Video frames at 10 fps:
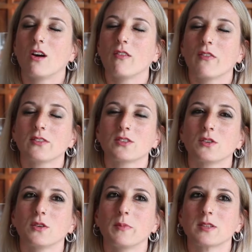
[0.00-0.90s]
love
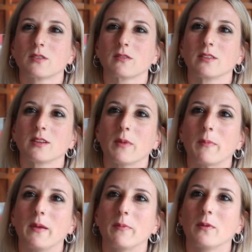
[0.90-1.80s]
to be surrounded by
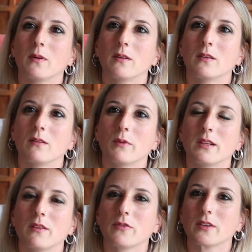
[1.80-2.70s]
people with
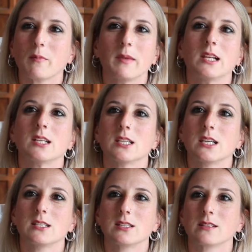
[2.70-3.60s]
different
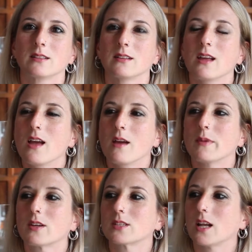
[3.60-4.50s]
abilities, and
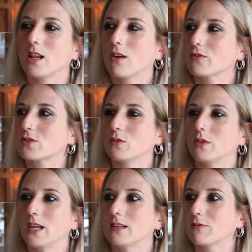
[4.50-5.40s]
because I love to
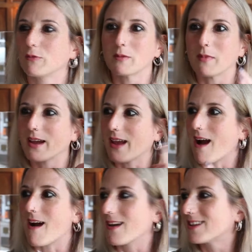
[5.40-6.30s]
eat with my
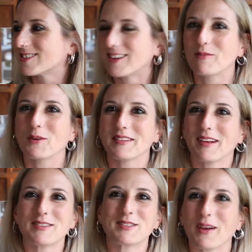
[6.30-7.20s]
eyes what they
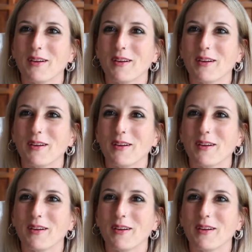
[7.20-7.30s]
do.